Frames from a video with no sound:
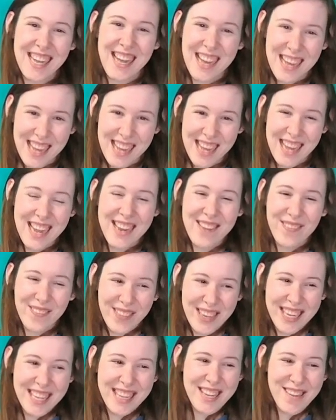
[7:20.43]
I
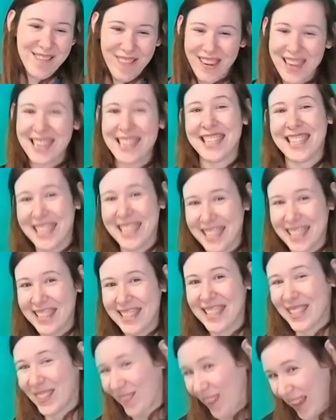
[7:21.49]
really want to do
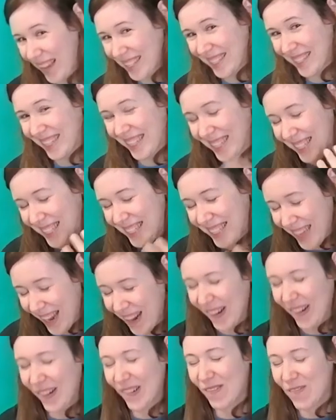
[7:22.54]
this puzzle
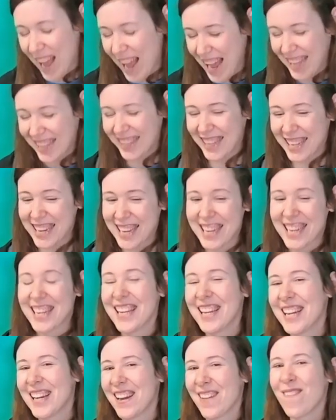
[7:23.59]
so badly.
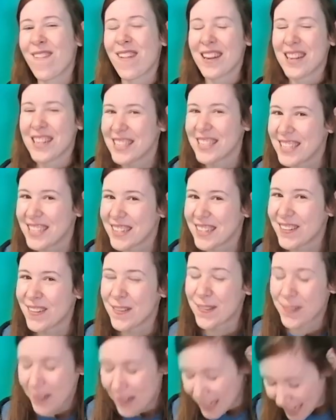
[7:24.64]
I wanted to do it
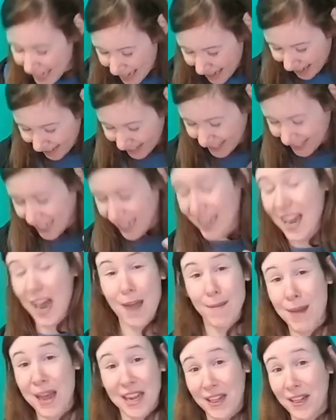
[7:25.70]
for years. I'm
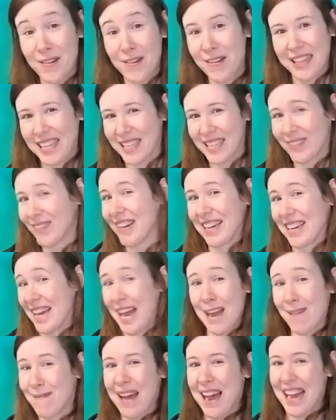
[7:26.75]
not gluing this one.
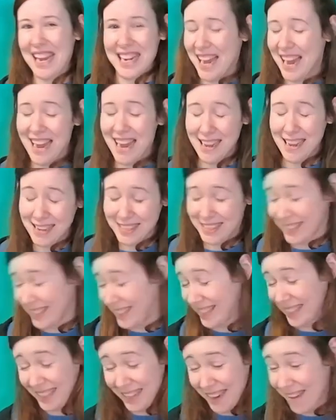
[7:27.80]
I'm not. This
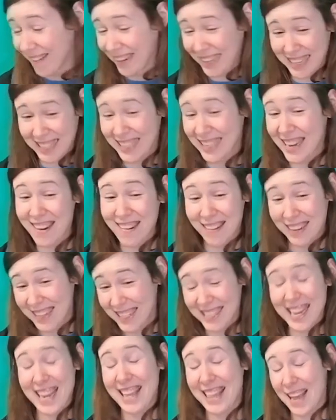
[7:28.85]
is, no one could, no one
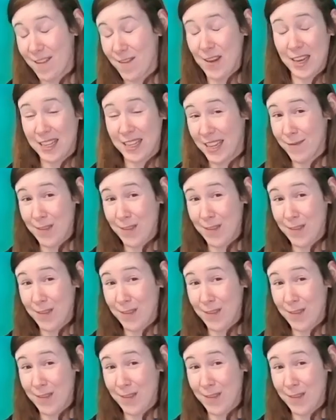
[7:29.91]
say that, because I'm